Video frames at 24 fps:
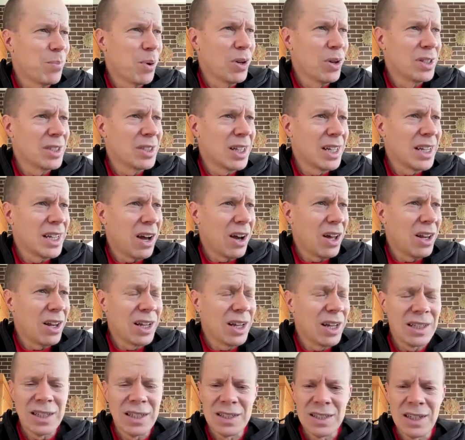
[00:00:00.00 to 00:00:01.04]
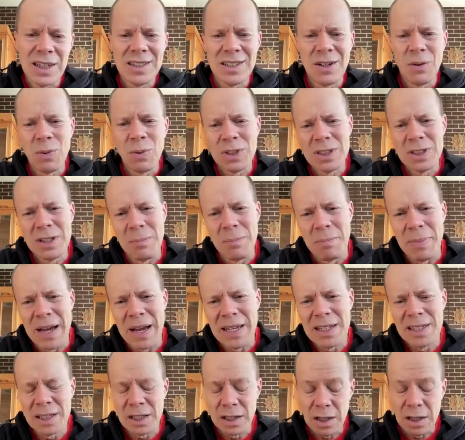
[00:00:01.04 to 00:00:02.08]
Personally, I like to see, so what's the
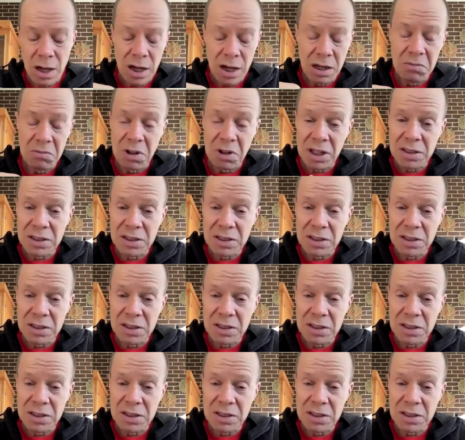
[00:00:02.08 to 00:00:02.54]
baseline?